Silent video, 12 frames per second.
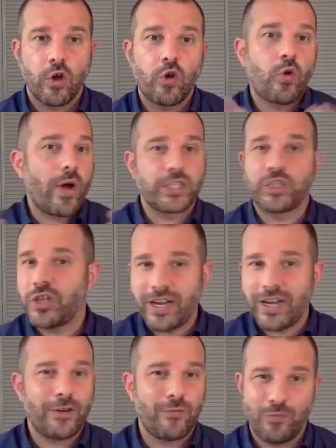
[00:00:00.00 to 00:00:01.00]

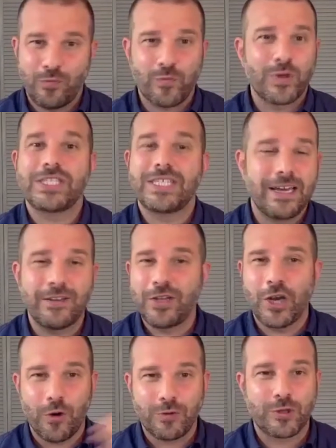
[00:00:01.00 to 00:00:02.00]
questioning,
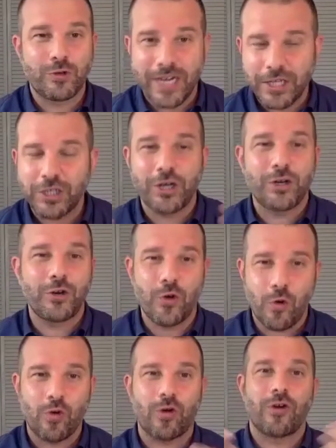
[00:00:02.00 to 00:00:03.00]
tradition
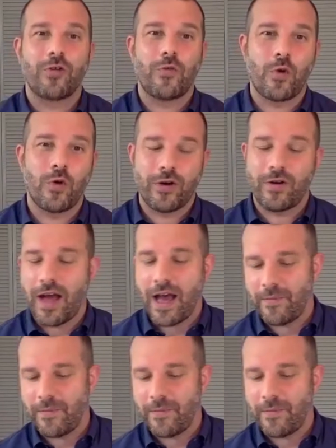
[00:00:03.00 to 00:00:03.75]
or